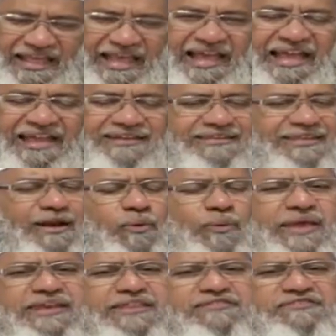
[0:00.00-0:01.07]
And there are
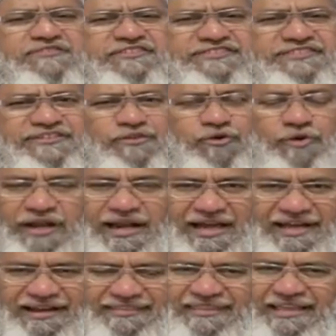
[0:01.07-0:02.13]
various verses in the
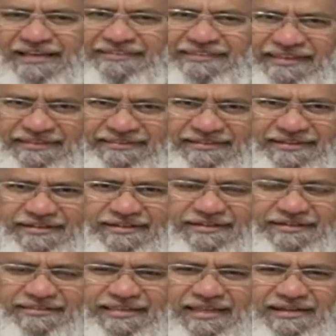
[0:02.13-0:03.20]
Quran and the Hadith
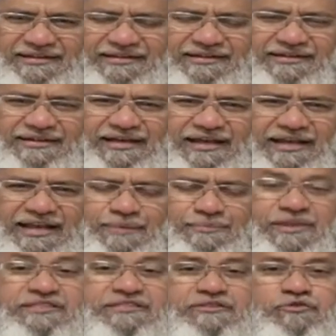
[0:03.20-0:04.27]
that Allah
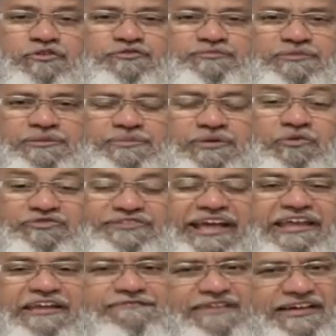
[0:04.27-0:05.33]
blesses those people who
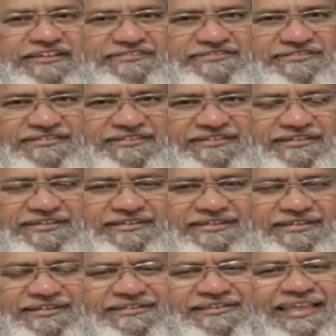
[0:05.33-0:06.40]
sacrifice
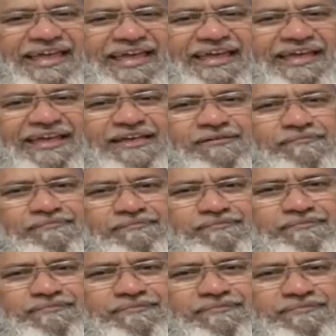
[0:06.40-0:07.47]
their
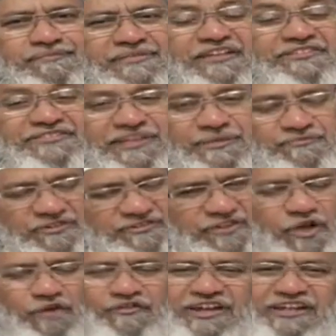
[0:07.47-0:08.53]
sleep for
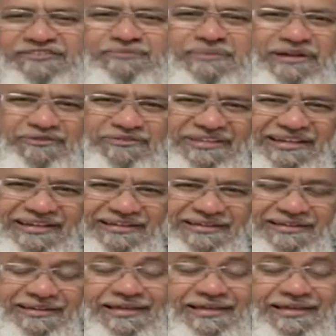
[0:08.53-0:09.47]
sake of Allah subhanahu wa ta'ala.